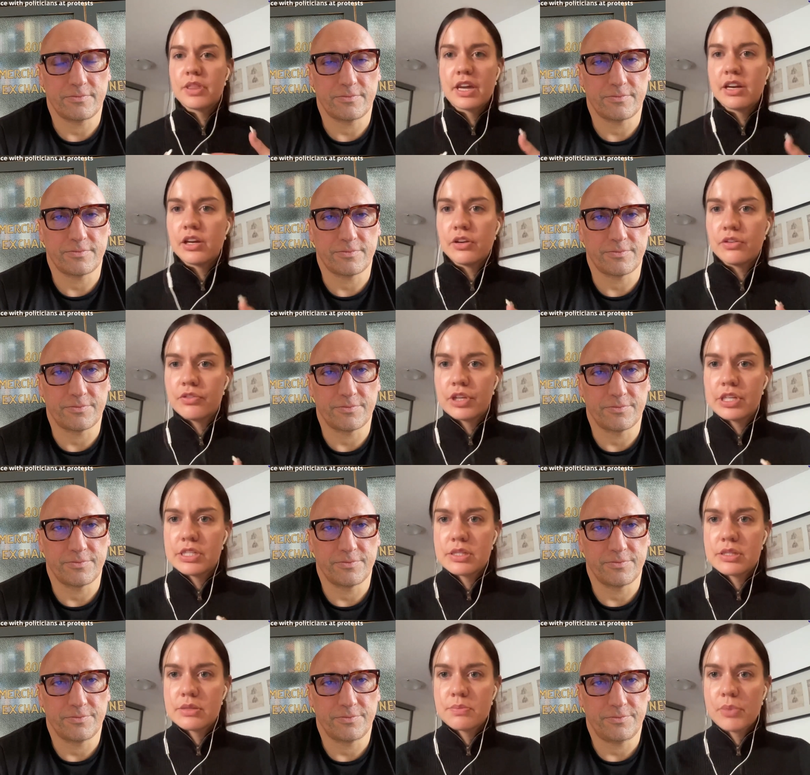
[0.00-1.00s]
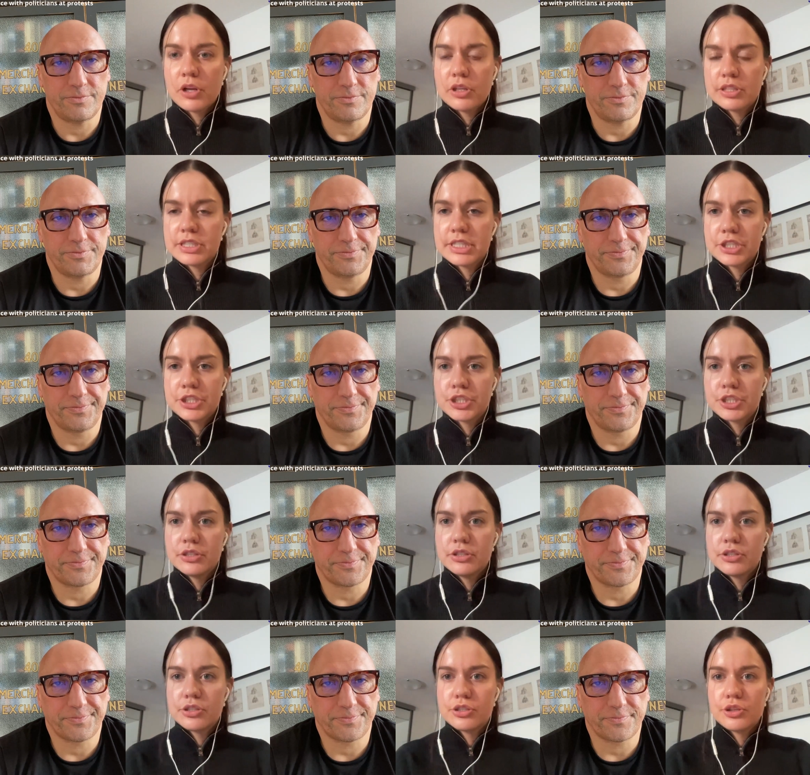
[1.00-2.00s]
Speaker 1: any of these
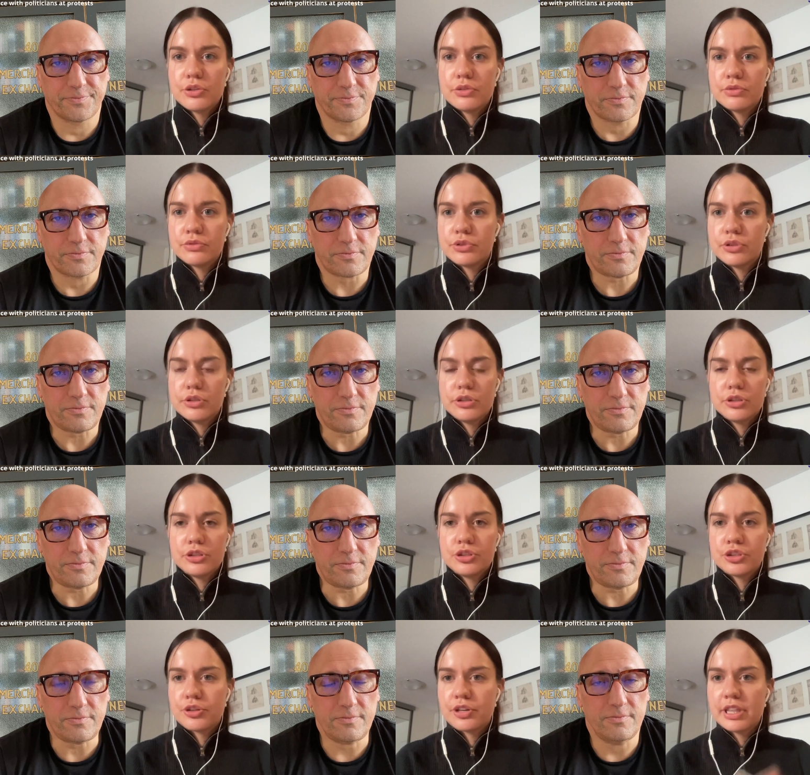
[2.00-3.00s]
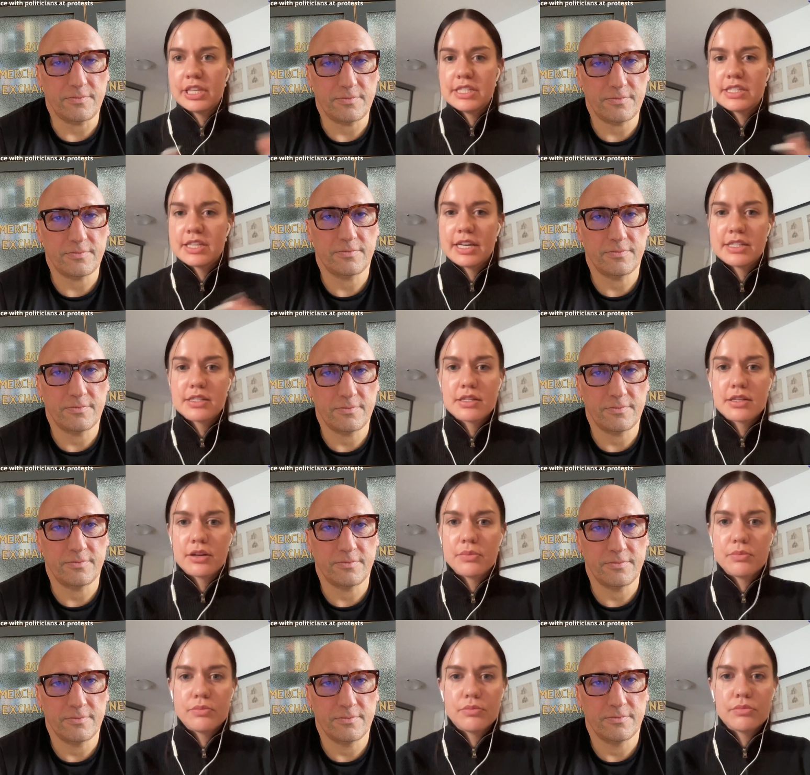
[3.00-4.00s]
politicians? You know, during these last
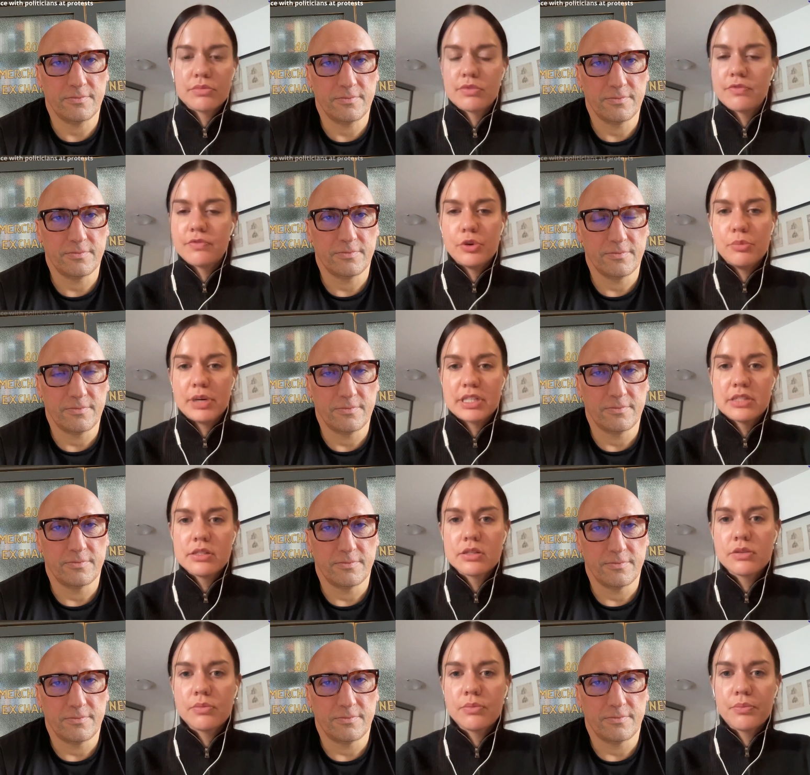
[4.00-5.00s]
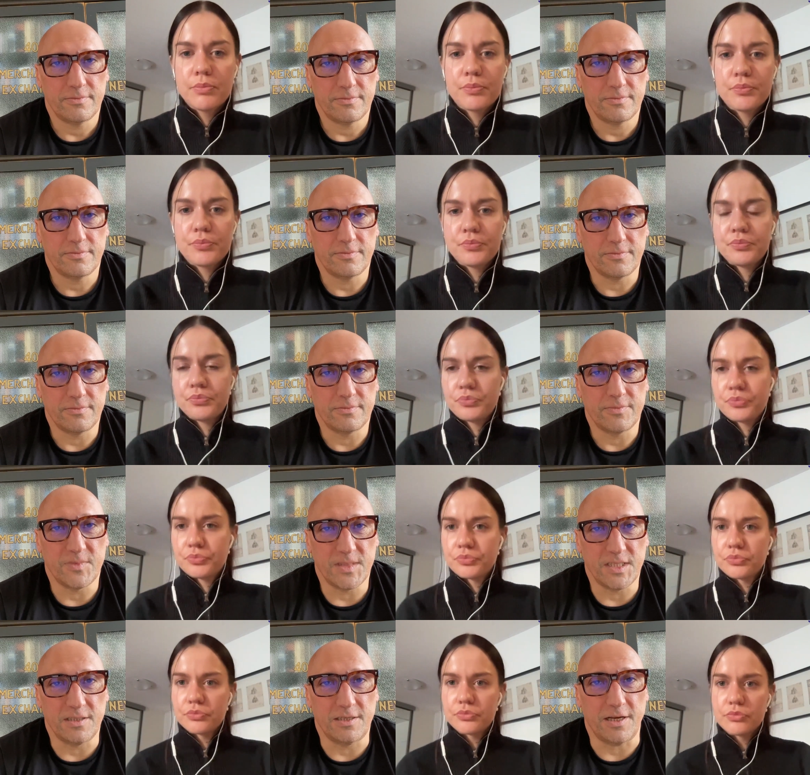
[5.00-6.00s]
um, few months.
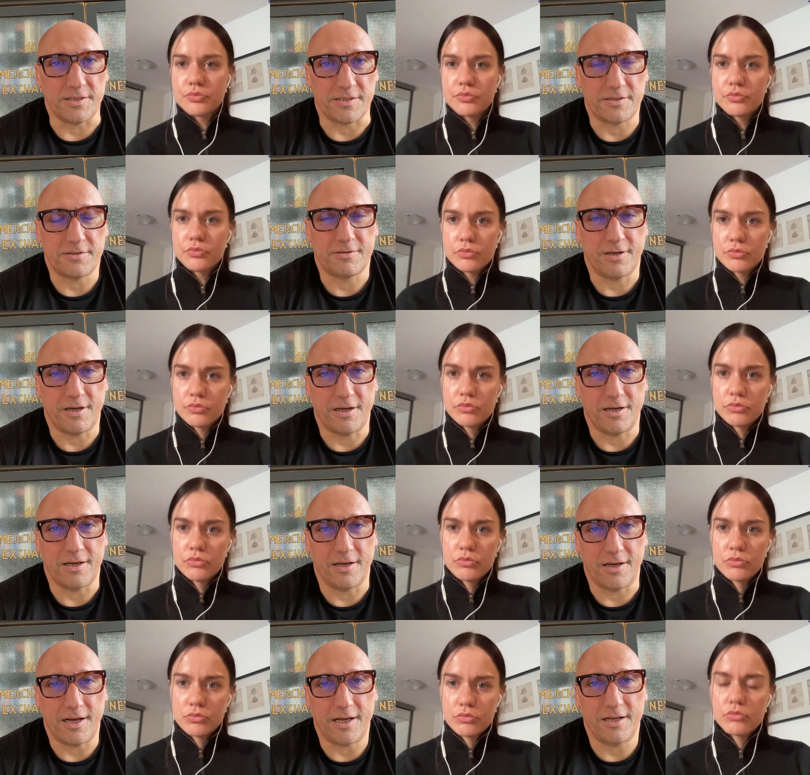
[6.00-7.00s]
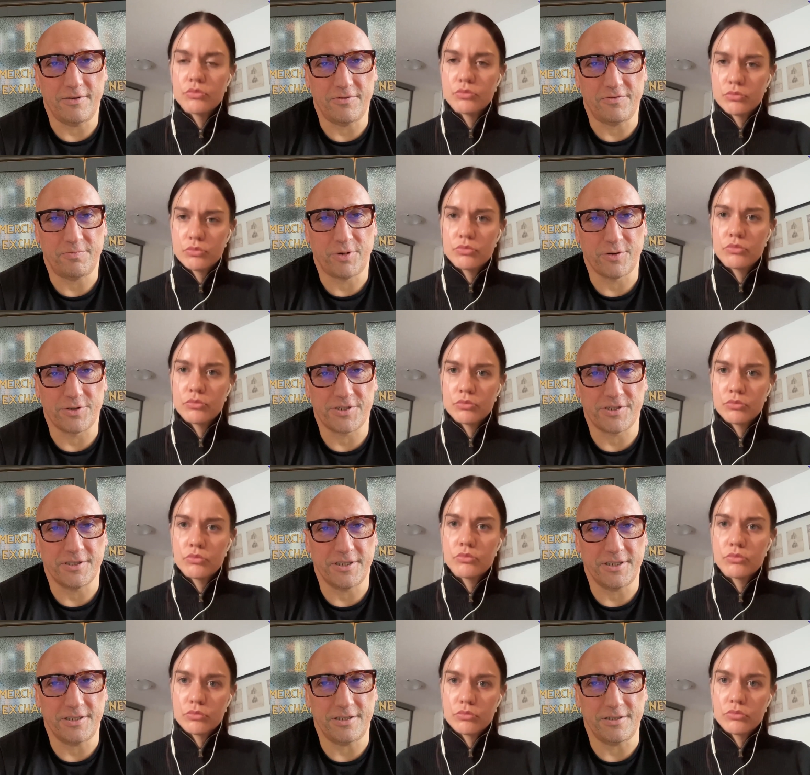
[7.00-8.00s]
Speaker 2: Yes, uh, I have
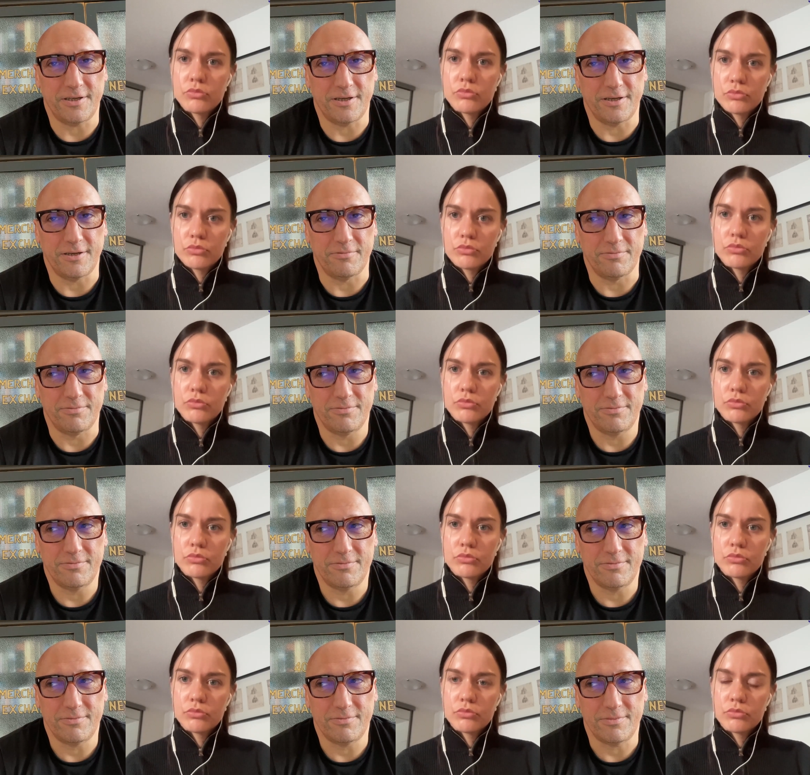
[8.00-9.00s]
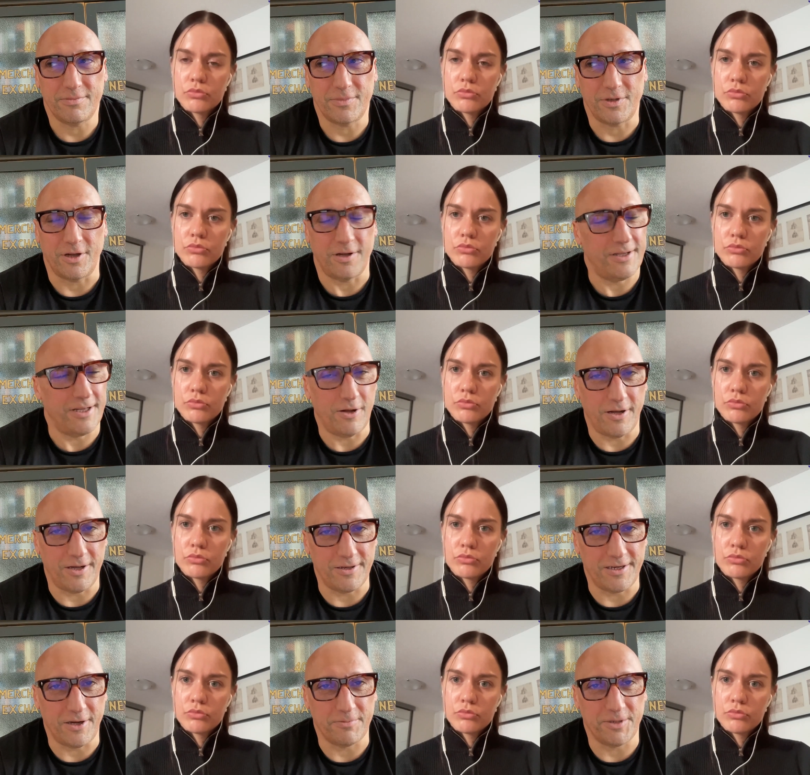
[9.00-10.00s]
personally. Uh, uh,
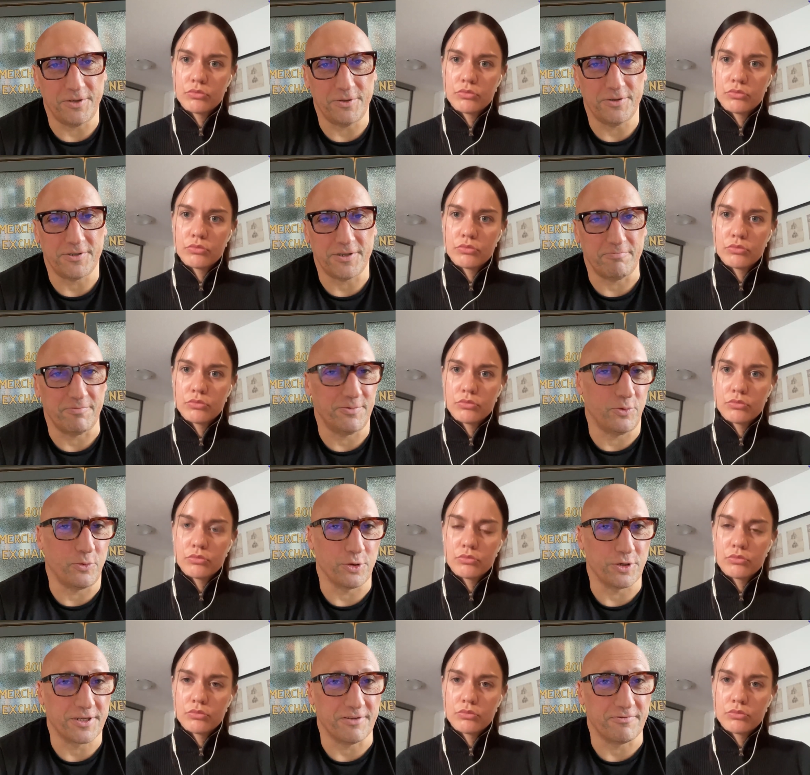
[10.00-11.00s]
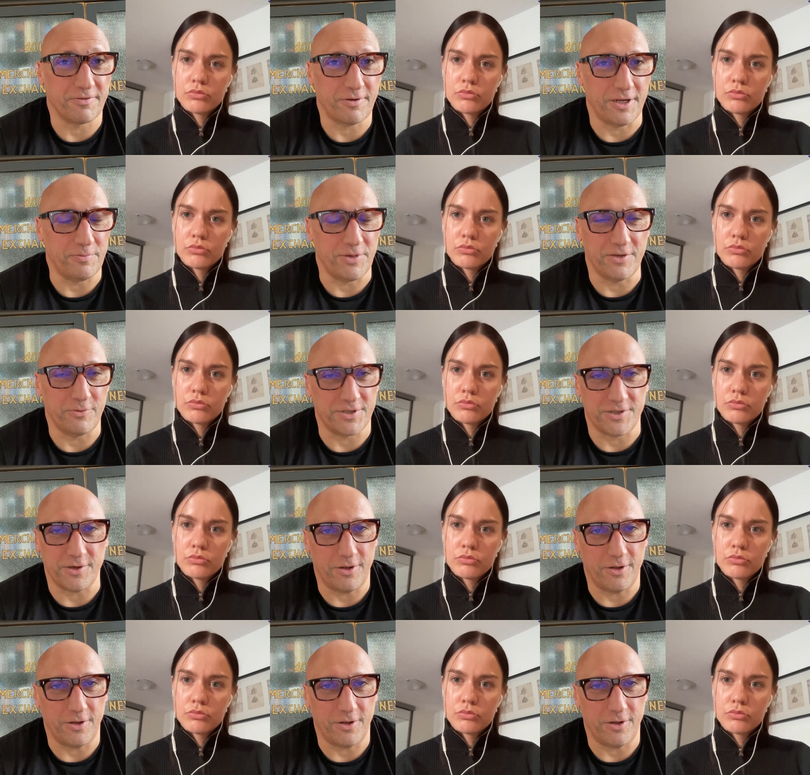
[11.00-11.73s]
uh now I'm going to use the word confront, but it was